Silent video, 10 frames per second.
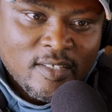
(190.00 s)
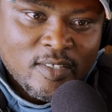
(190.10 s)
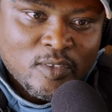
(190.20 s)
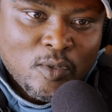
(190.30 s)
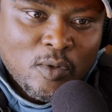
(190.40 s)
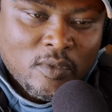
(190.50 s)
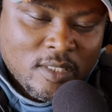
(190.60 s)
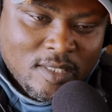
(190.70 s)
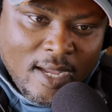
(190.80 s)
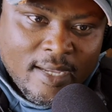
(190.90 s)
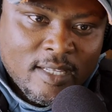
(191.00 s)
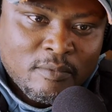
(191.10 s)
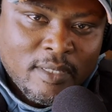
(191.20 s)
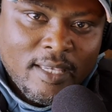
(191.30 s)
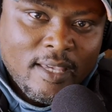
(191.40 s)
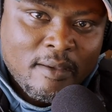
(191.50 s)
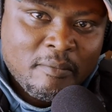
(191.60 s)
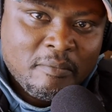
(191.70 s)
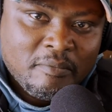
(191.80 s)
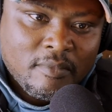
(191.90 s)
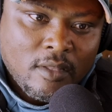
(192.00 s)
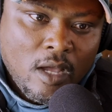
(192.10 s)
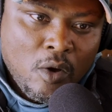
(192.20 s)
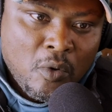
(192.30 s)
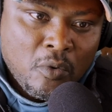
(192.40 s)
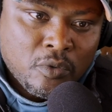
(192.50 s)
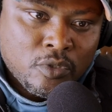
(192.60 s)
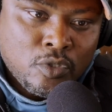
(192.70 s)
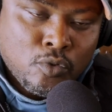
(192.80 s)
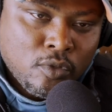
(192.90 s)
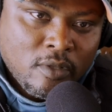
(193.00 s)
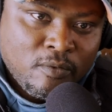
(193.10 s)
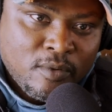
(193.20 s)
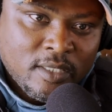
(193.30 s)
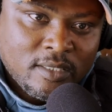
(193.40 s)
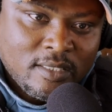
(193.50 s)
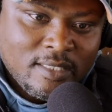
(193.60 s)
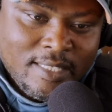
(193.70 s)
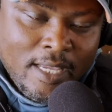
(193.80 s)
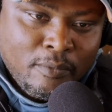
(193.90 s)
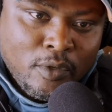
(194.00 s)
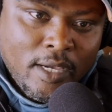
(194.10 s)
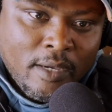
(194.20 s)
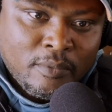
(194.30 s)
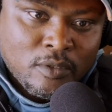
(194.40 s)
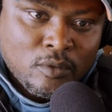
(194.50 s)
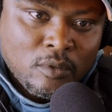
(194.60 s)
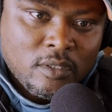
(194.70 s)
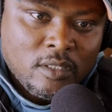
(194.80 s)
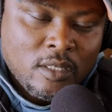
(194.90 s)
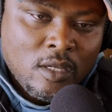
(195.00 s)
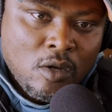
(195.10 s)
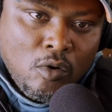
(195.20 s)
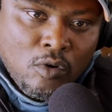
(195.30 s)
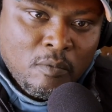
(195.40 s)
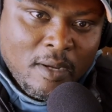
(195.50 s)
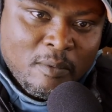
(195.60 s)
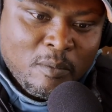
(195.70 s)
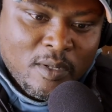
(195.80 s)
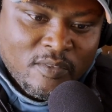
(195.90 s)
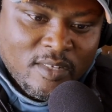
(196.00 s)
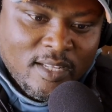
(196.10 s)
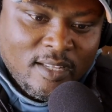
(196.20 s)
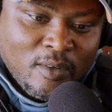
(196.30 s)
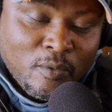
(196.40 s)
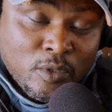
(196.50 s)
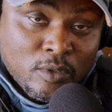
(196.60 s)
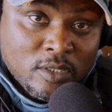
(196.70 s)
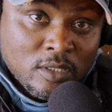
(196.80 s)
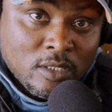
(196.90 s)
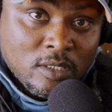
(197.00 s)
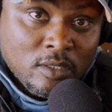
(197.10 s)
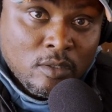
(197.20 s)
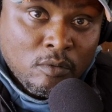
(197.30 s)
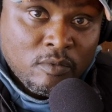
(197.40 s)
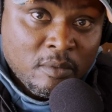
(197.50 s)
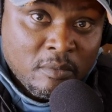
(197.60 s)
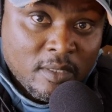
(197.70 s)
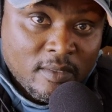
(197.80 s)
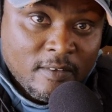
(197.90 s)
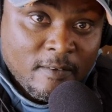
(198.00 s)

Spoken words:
So the target became, I'll do the first debut episode on my birthday, which was November.